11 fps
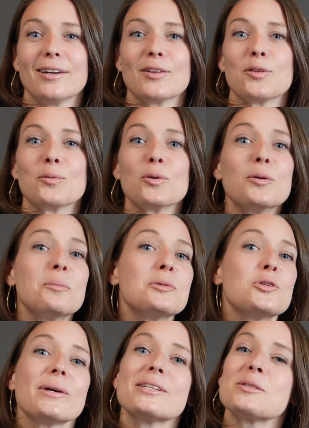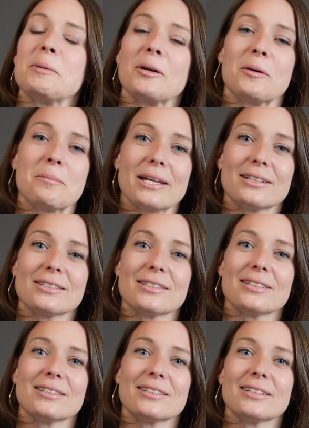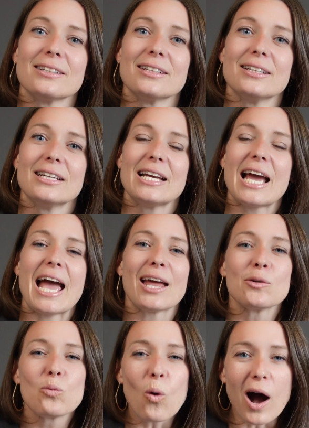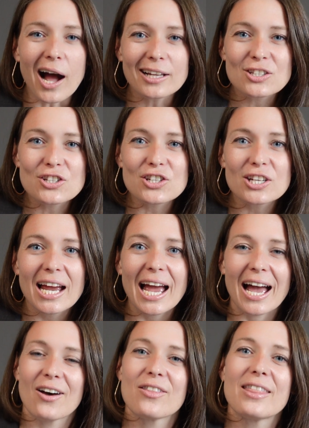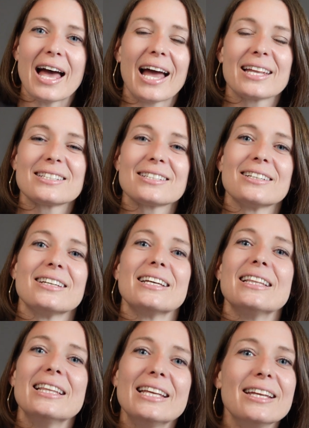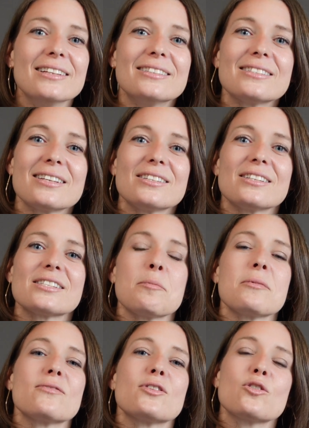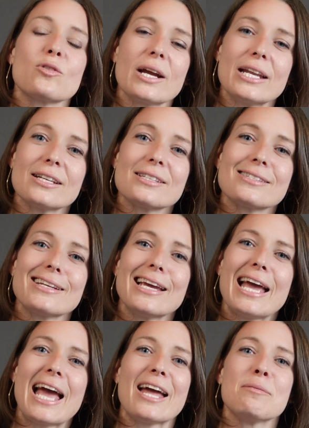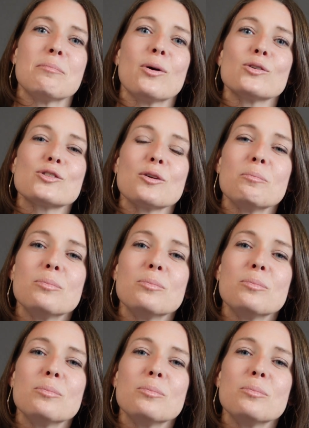the room to experiment, and watch how that leads to some of the greatest and most